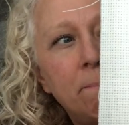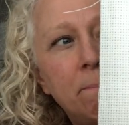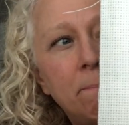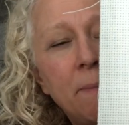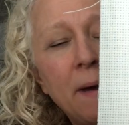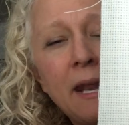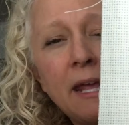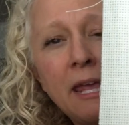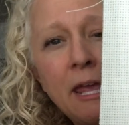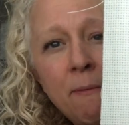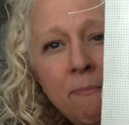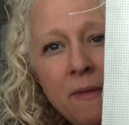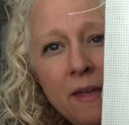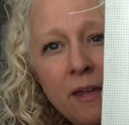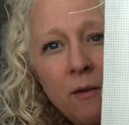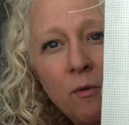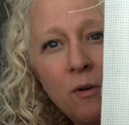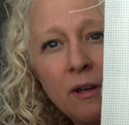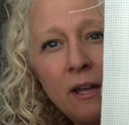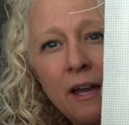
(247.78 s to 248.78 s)
But I kept
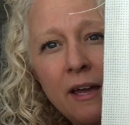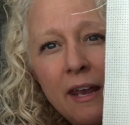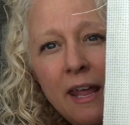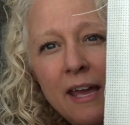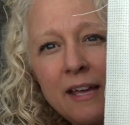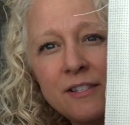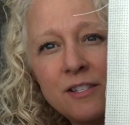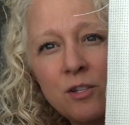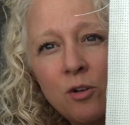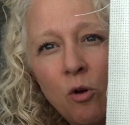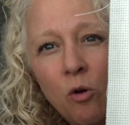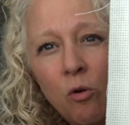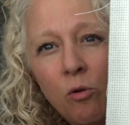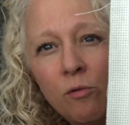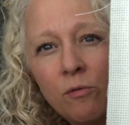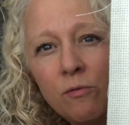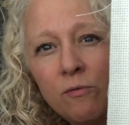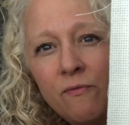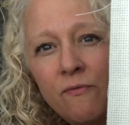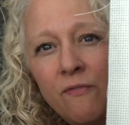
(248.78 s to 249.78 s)
thinking, well, it kind of has an
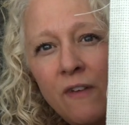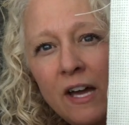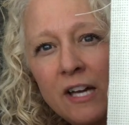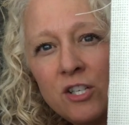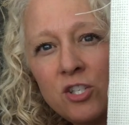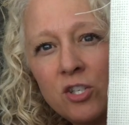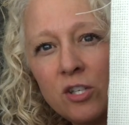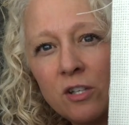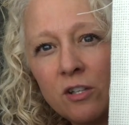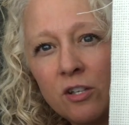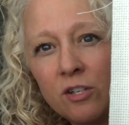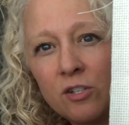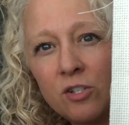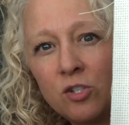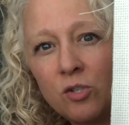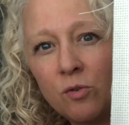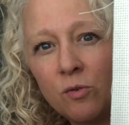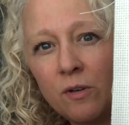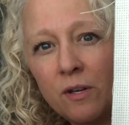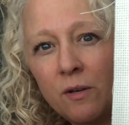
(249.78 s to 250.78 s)
old-fashioned look
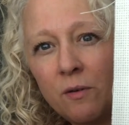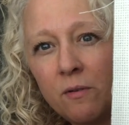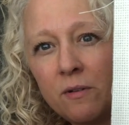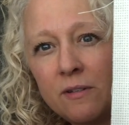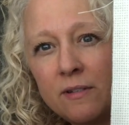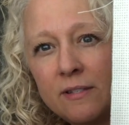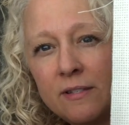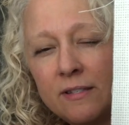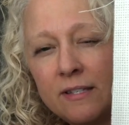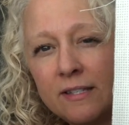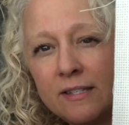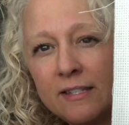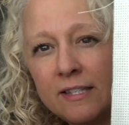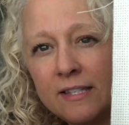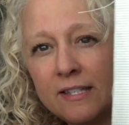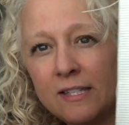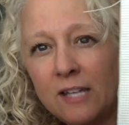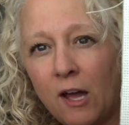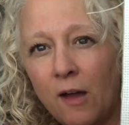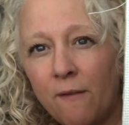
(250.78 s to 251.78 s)
to it since
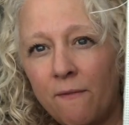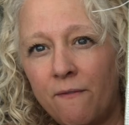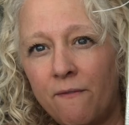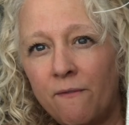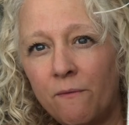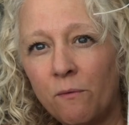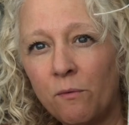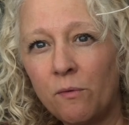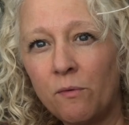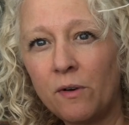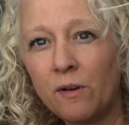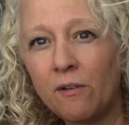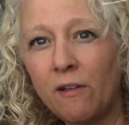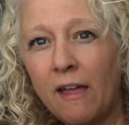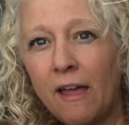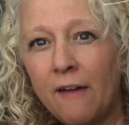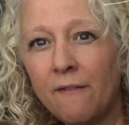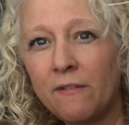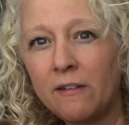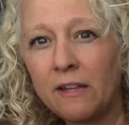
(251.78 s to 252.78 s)
it's not real
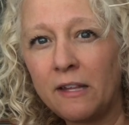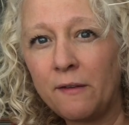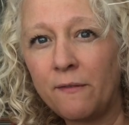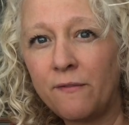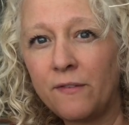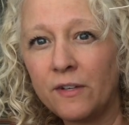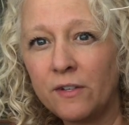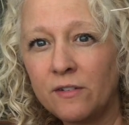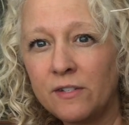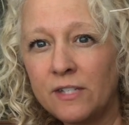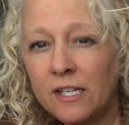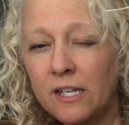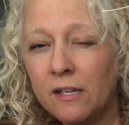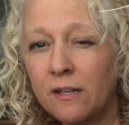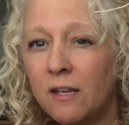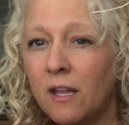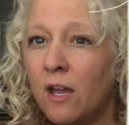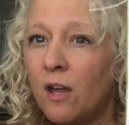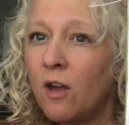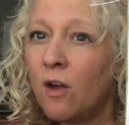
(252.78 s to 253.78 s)
heavily filled
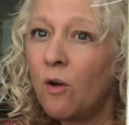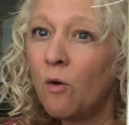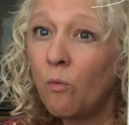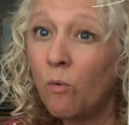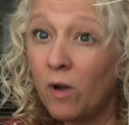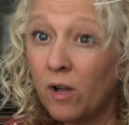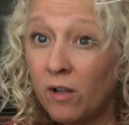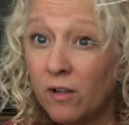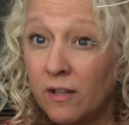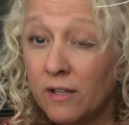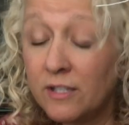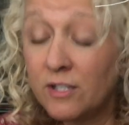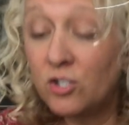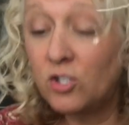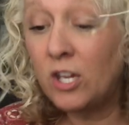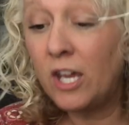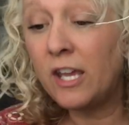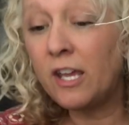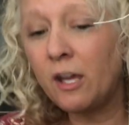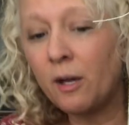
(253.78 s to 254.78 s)
in. Well,
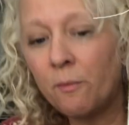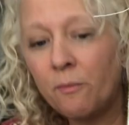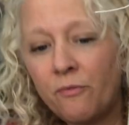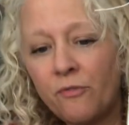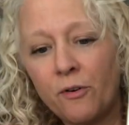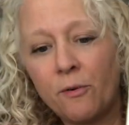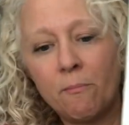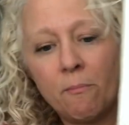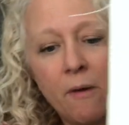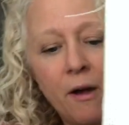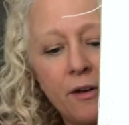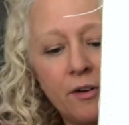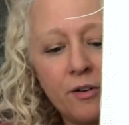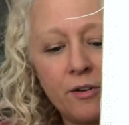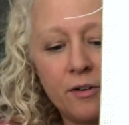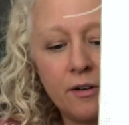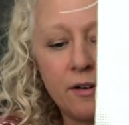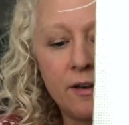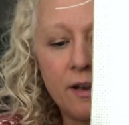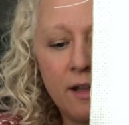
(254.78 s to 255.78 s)
Jacob from
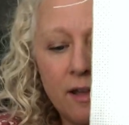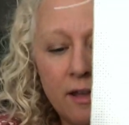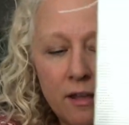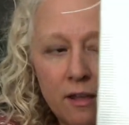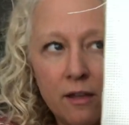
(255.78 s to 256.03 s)
Modern